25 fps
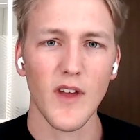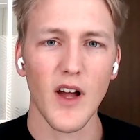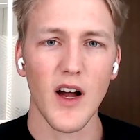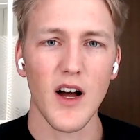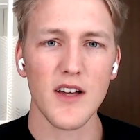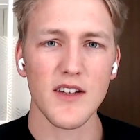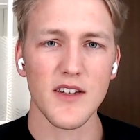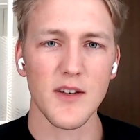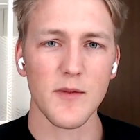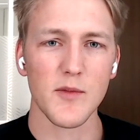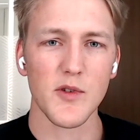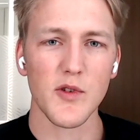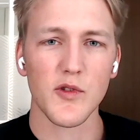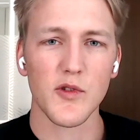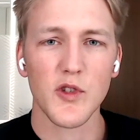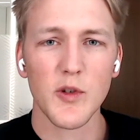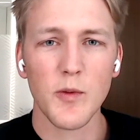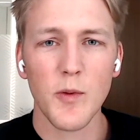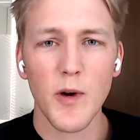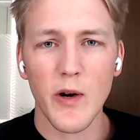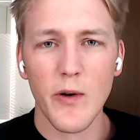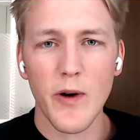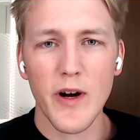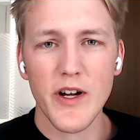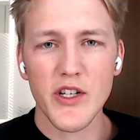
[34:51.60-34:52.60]
Awesome. So two
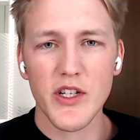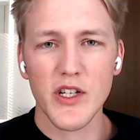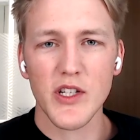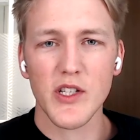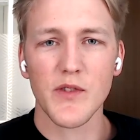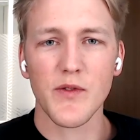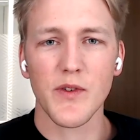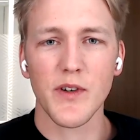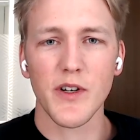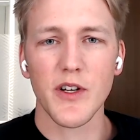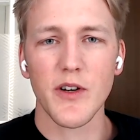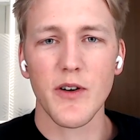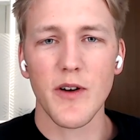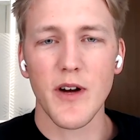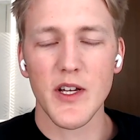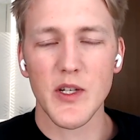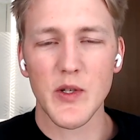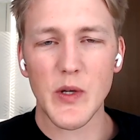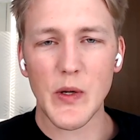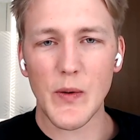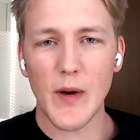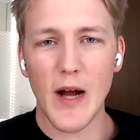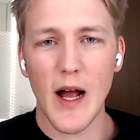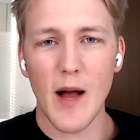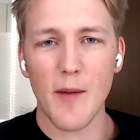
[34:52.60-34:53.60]
more questions for you
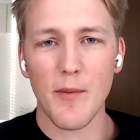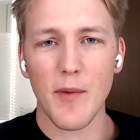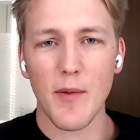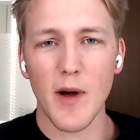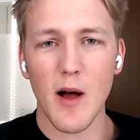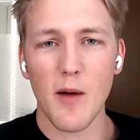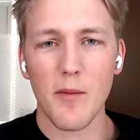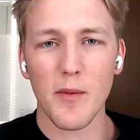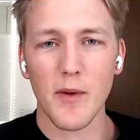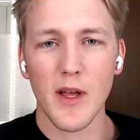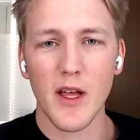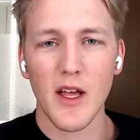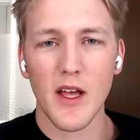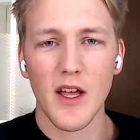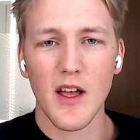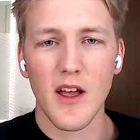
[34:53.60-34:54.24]
as we wrap up.